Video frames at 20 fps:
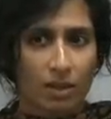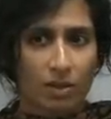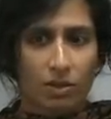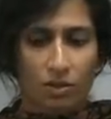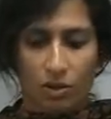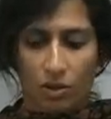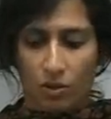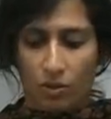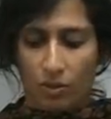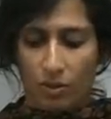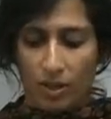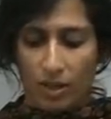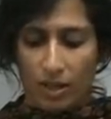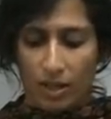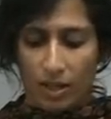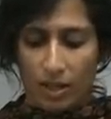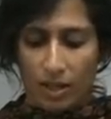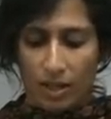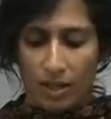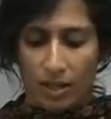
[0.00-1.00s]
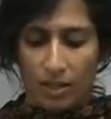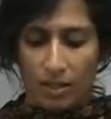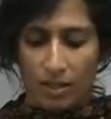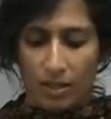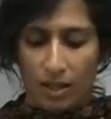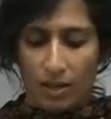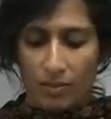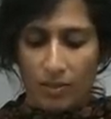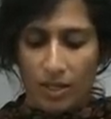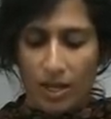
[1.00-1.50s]
So
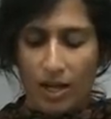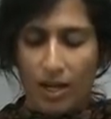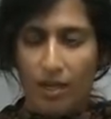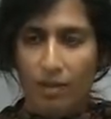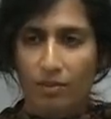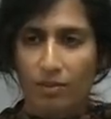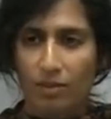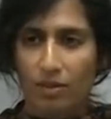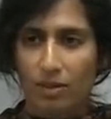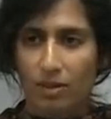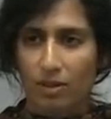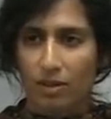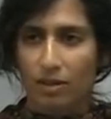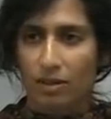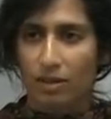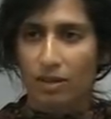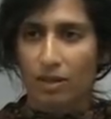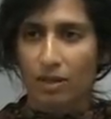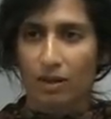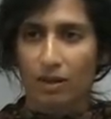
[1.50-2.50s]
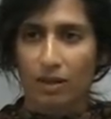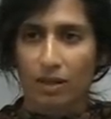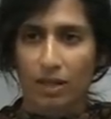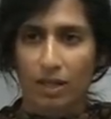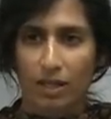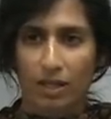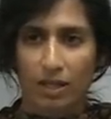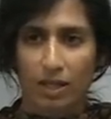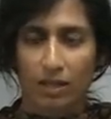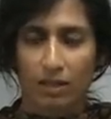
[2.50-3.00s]
sometimes there are
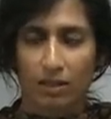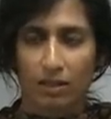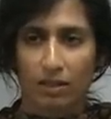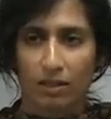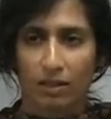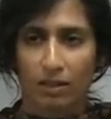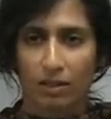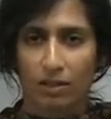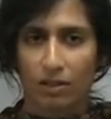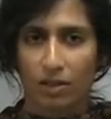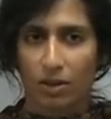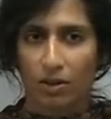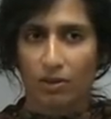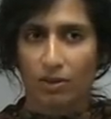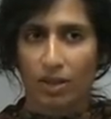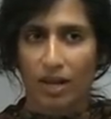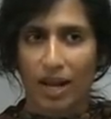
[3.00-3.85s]
hadith that don't